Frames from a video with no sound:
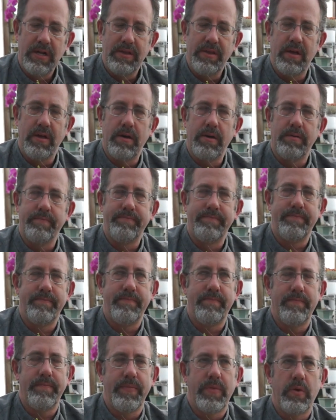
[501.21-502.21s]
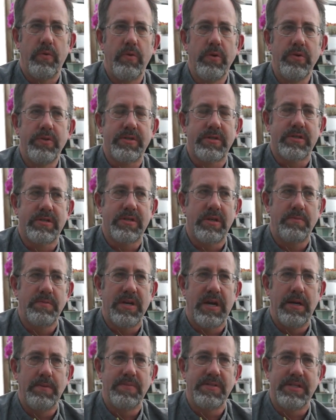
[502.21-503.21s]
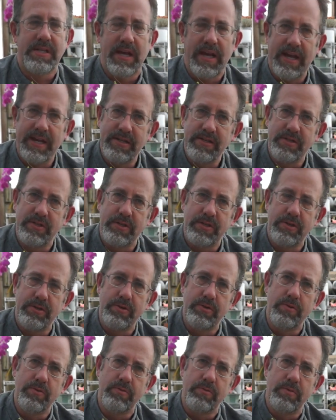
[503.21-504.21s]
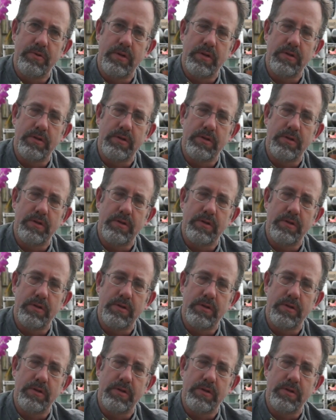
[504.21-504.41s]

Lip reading: the roots sometimes tend to